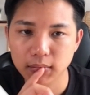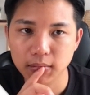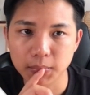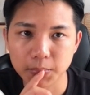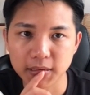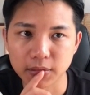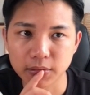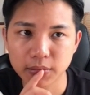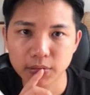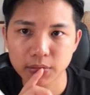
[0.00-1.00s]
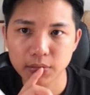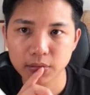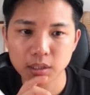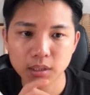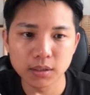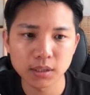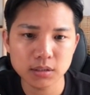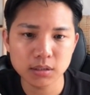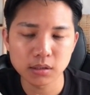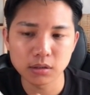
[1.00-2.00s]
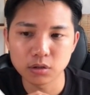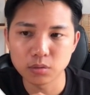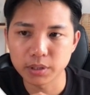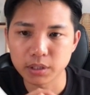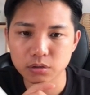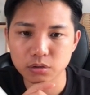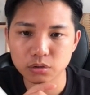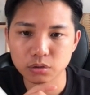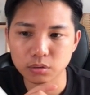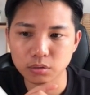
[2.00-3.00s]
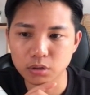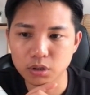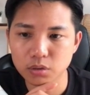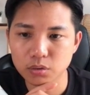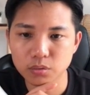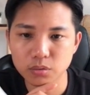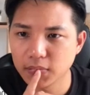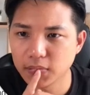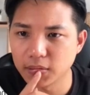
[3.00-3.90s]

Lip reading: Come down here. Takes a little bit to load.